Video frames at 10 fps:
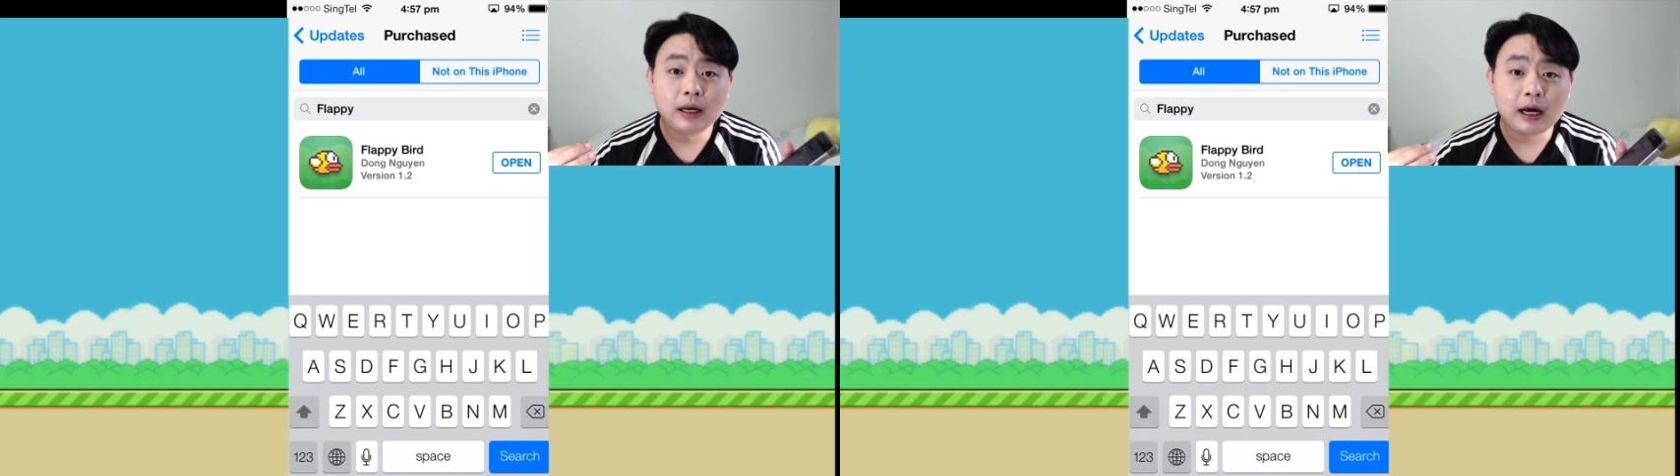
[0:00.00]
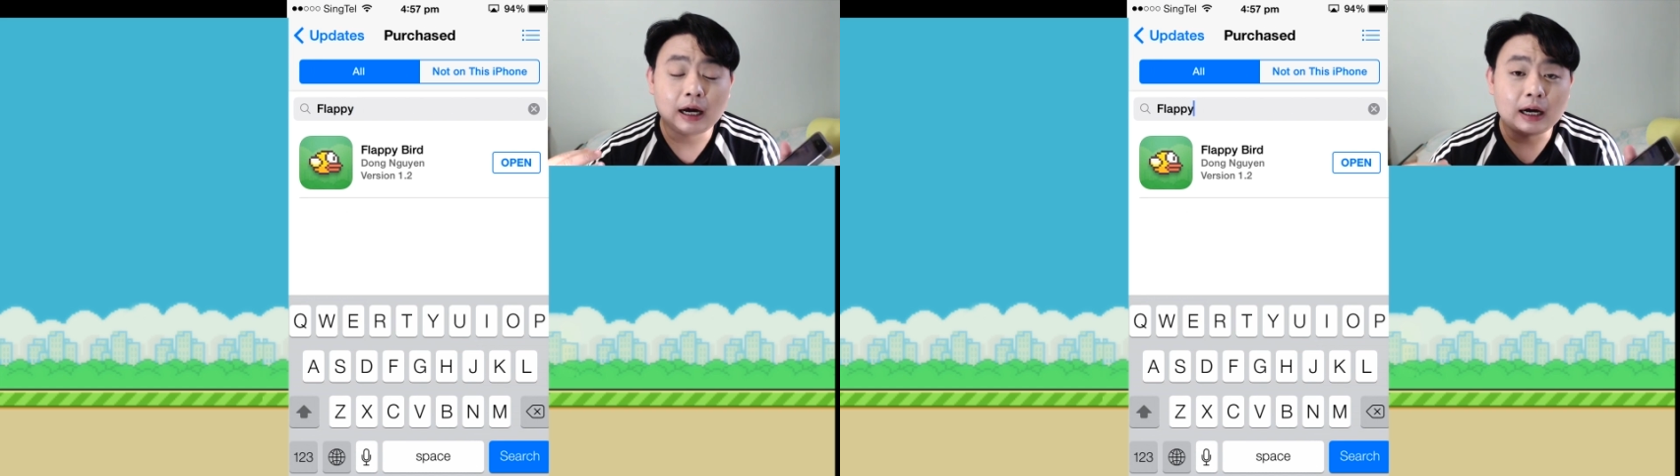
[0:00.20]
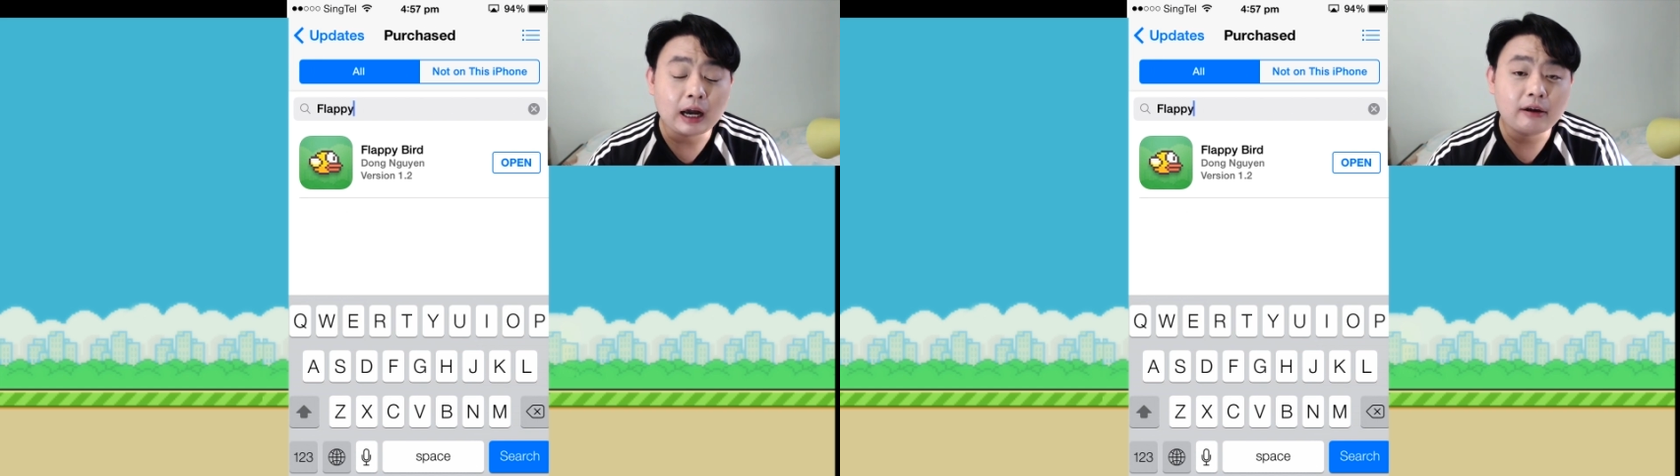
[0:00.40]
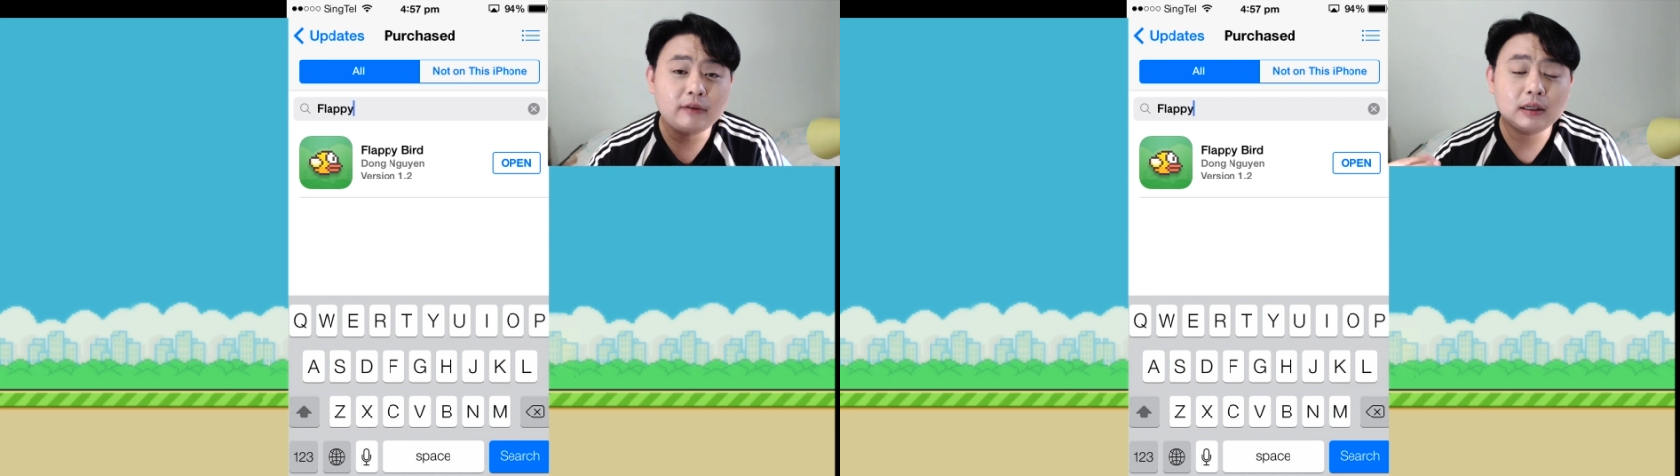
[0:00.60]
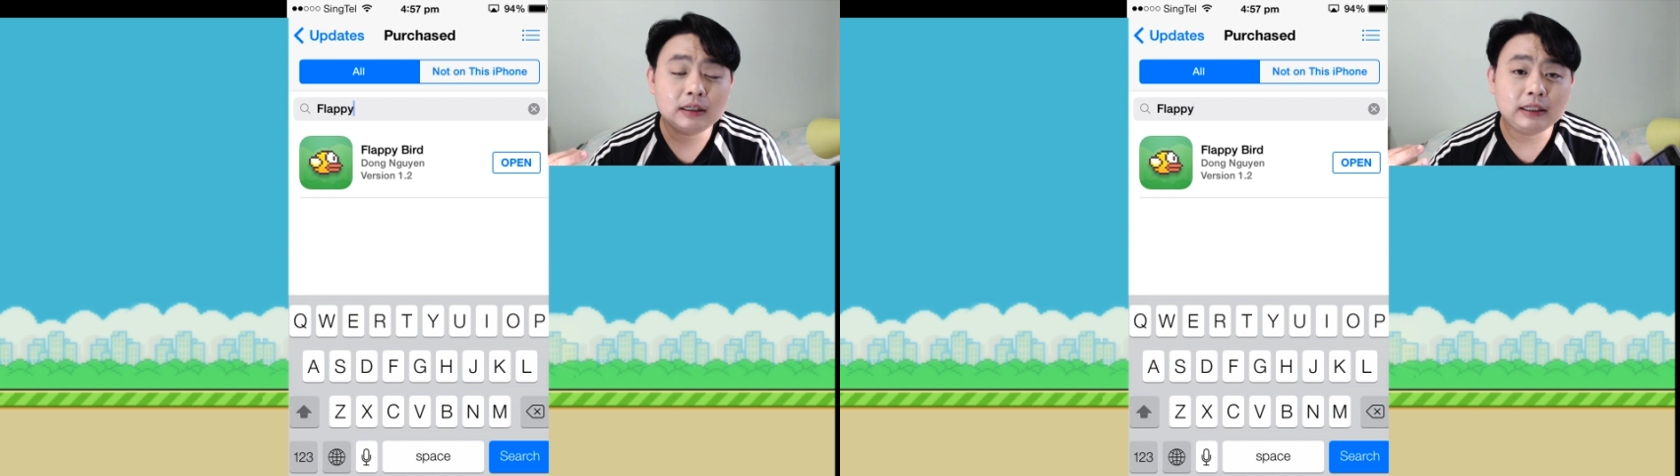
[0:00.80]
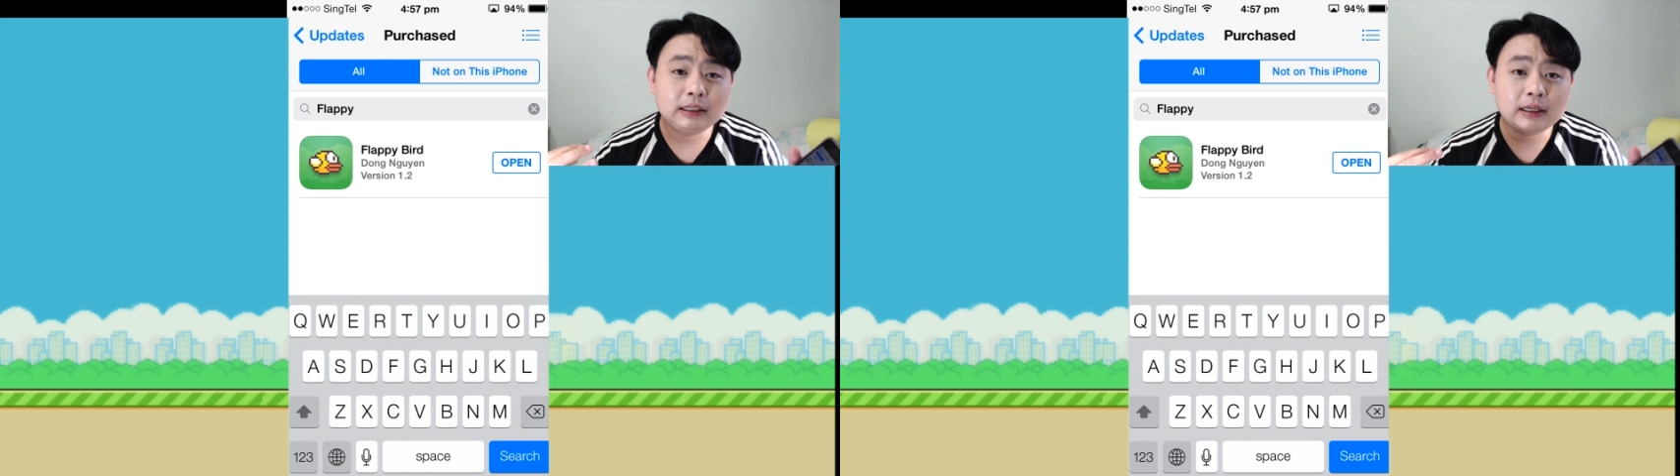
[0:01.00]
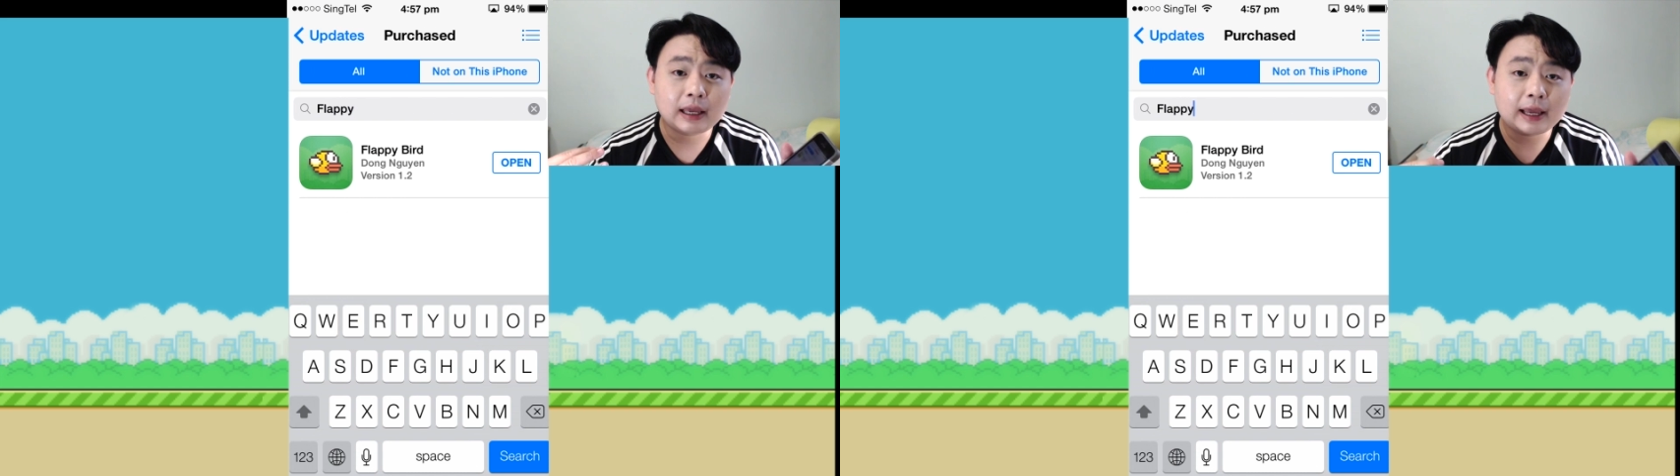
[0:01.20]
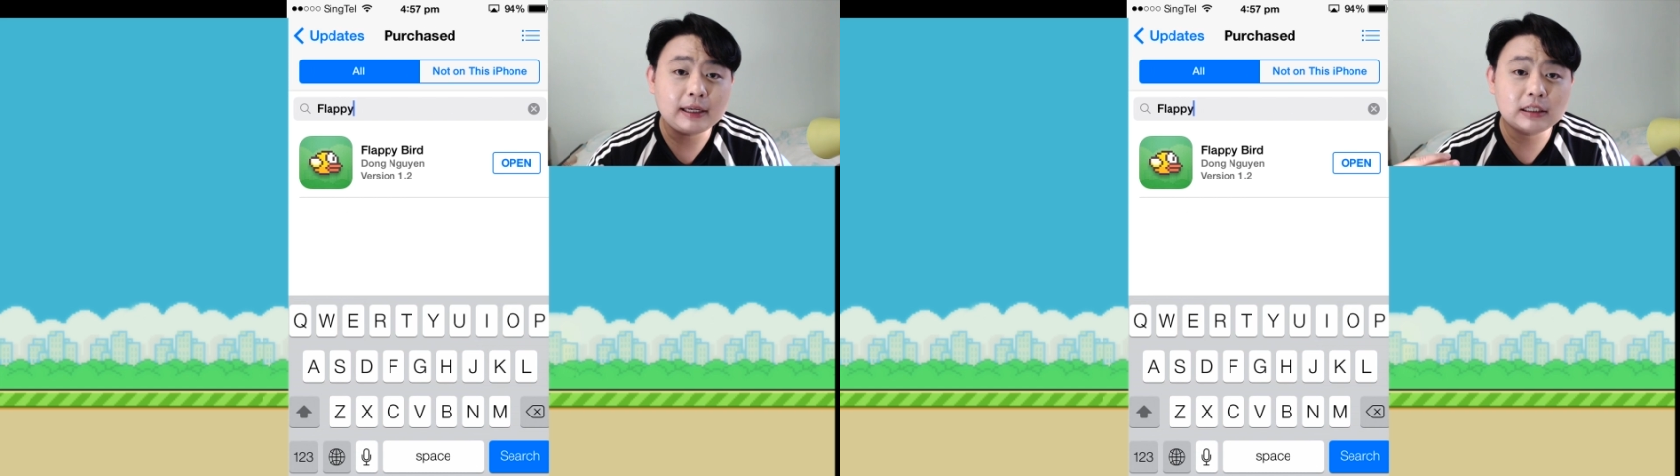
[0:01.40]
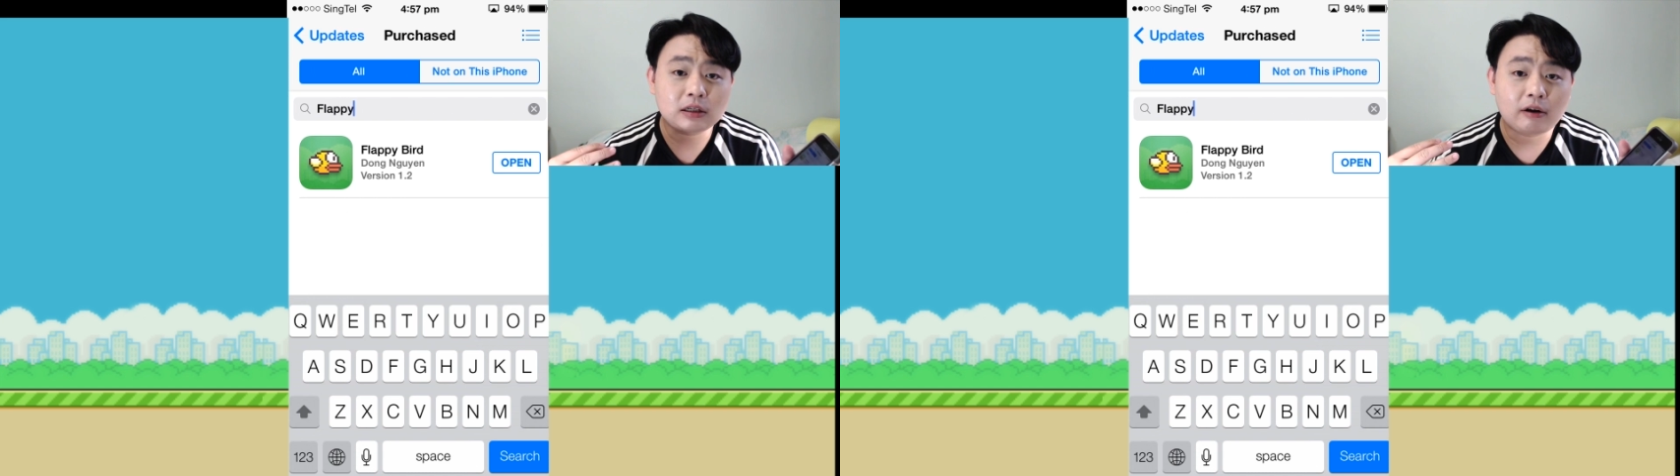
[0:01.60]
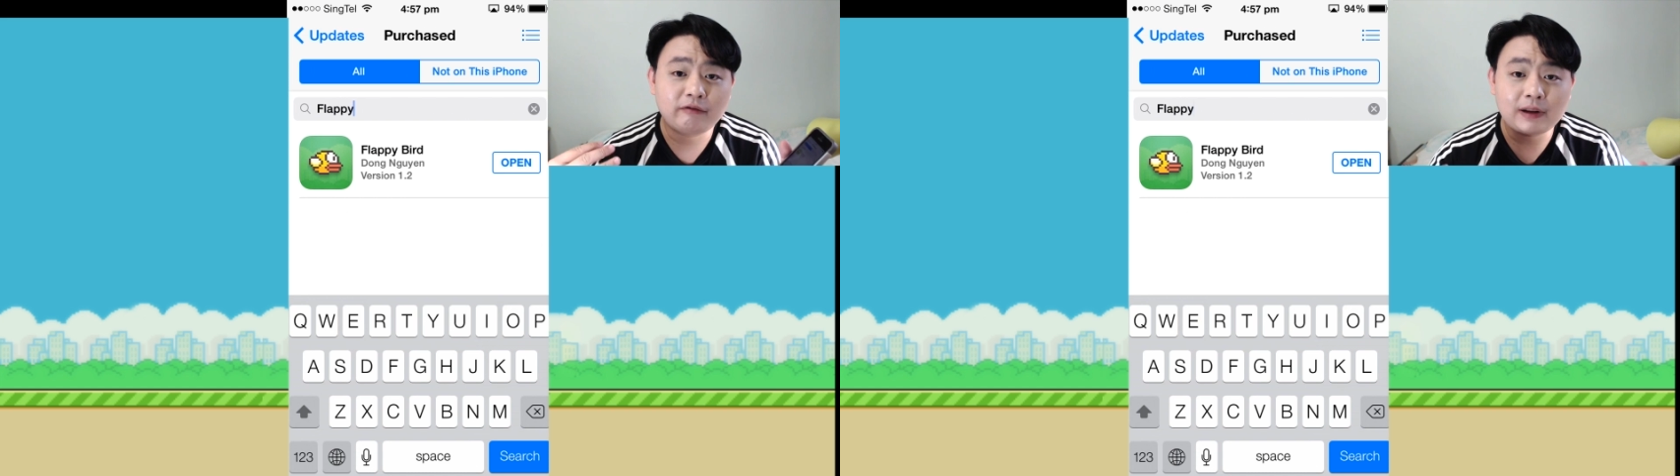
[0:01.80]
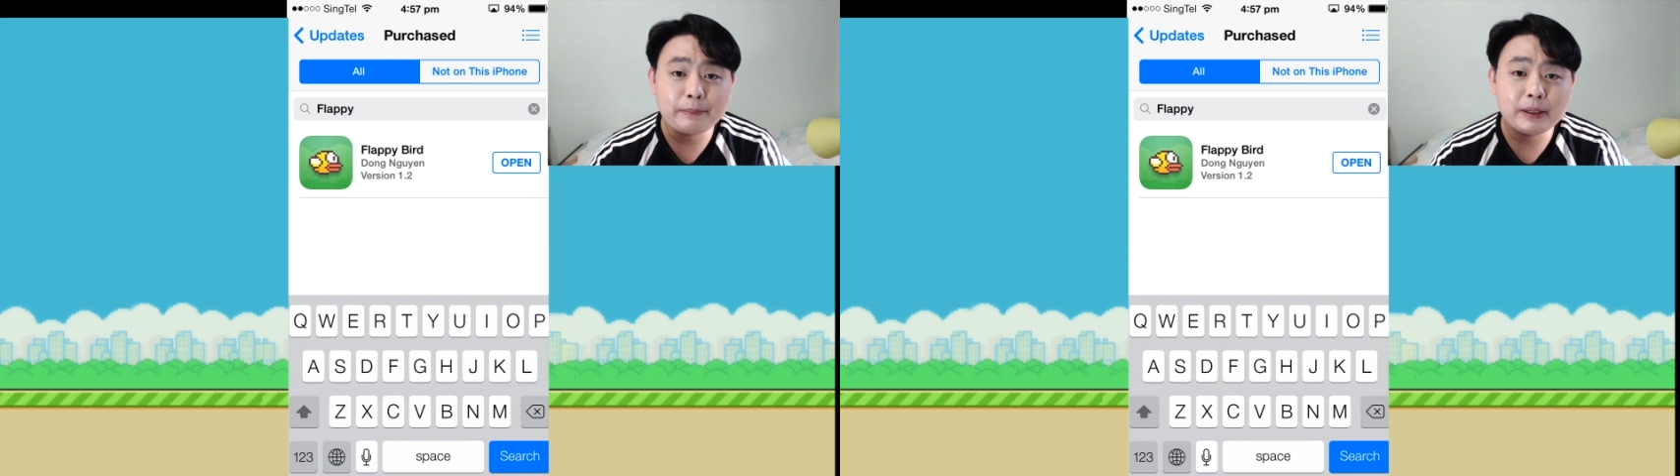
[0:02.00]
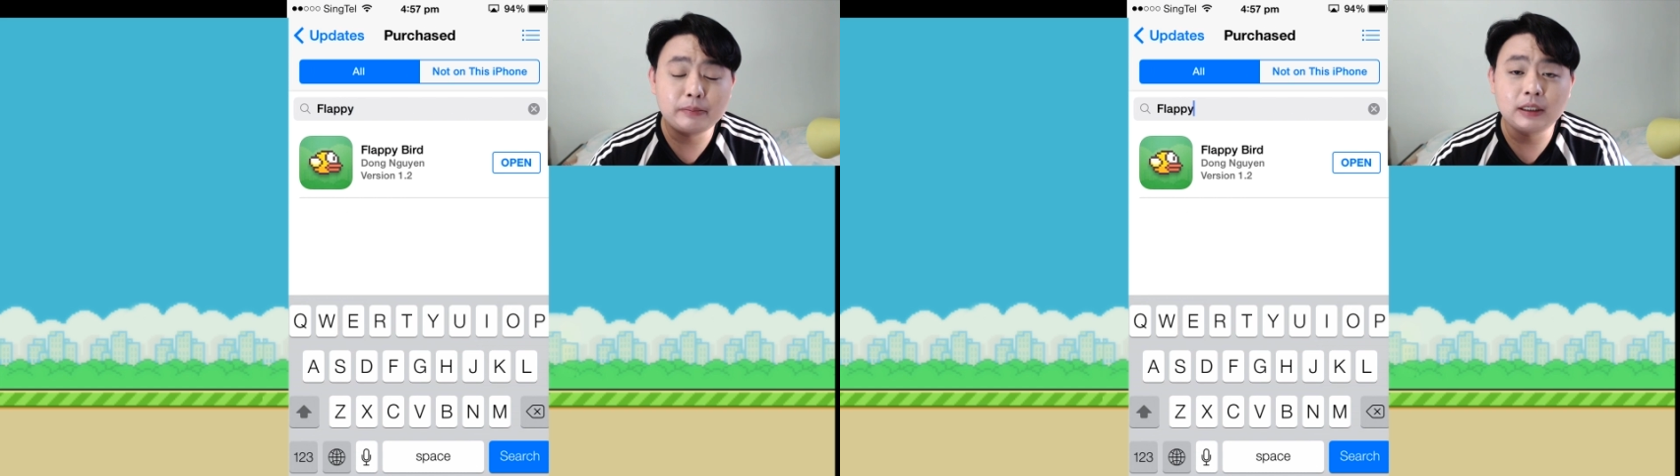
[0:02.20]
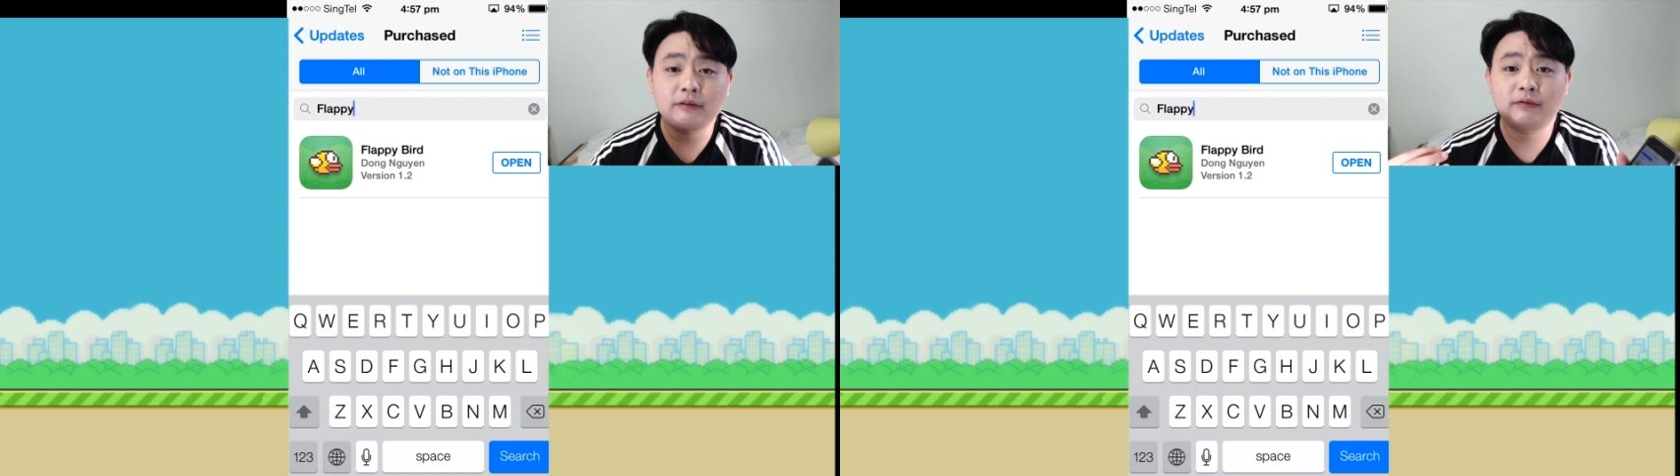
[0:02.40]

Uh, however, in the case of Flappy Bird,